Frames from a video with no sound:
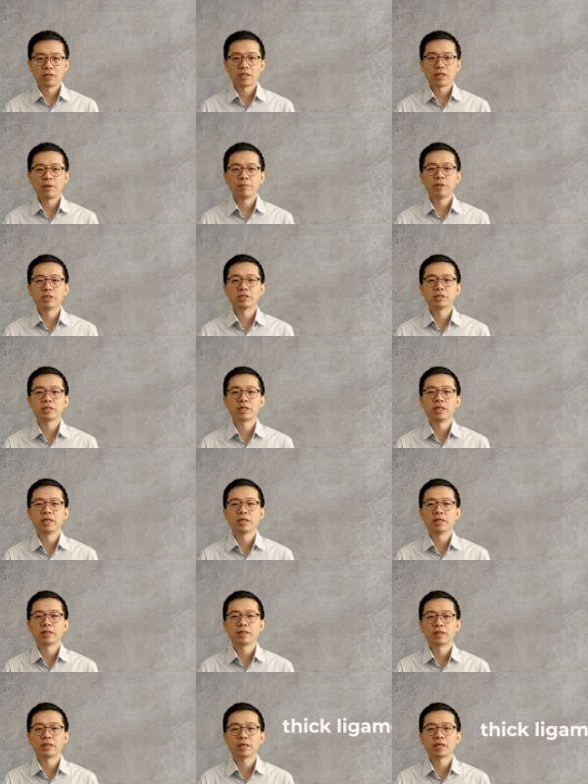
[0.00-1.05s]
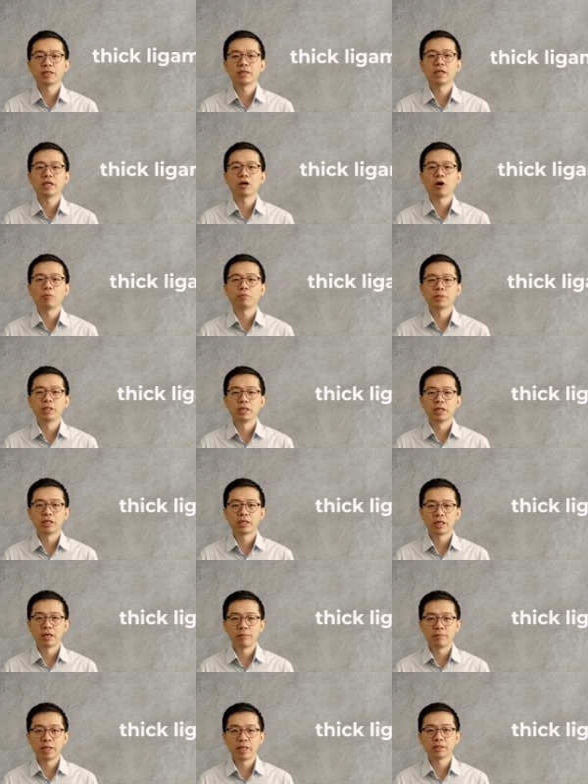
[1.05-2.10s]
Number 3, thickening of the
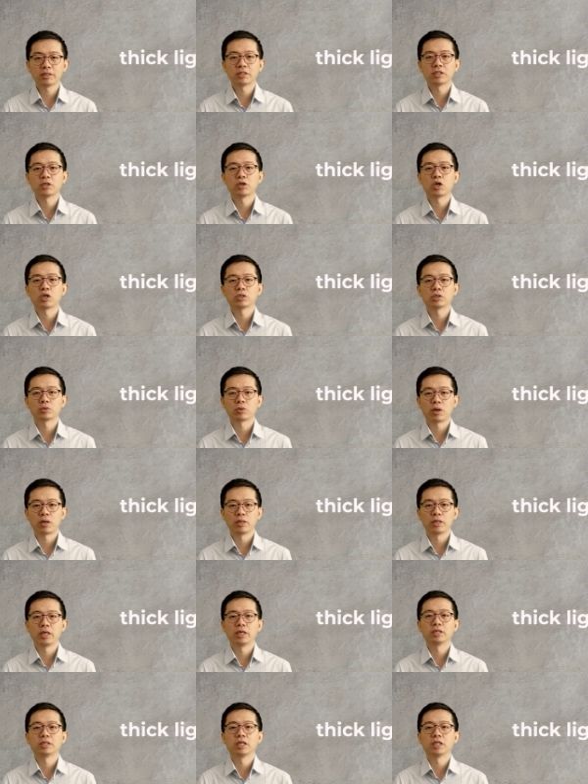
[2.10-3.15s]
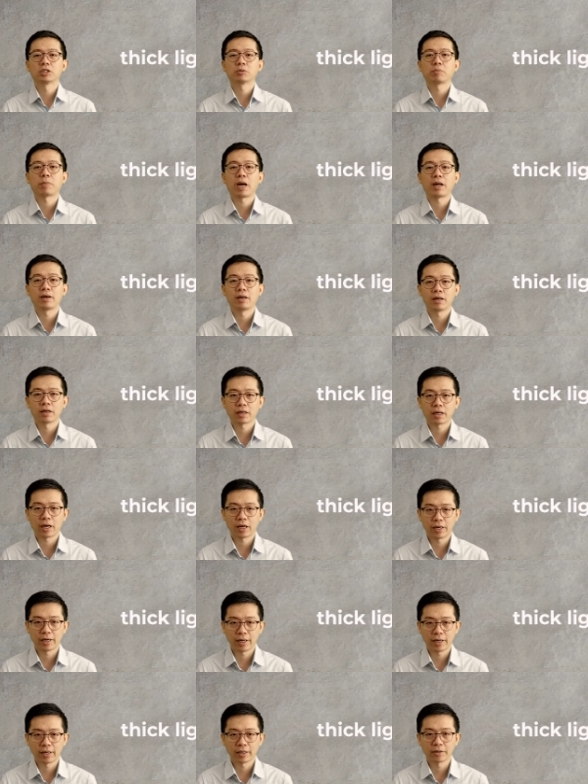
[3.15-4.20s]
ligaments surrounding the spinal
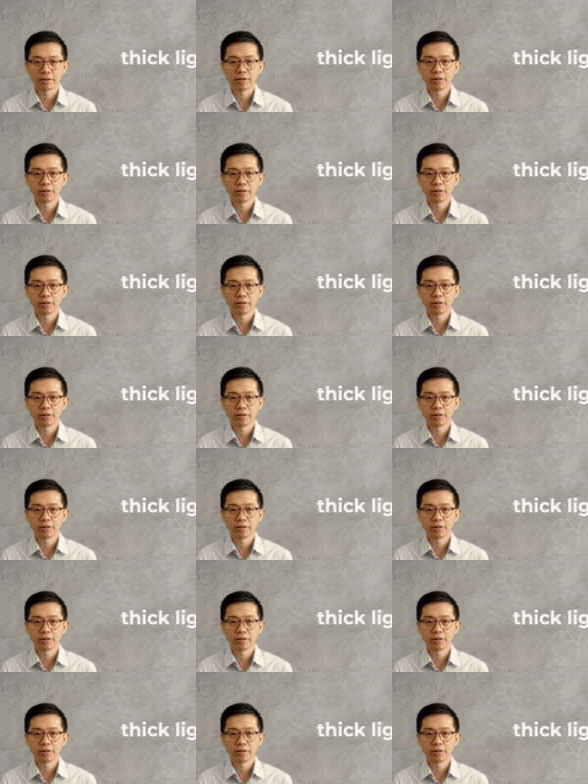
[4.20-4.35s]
canal.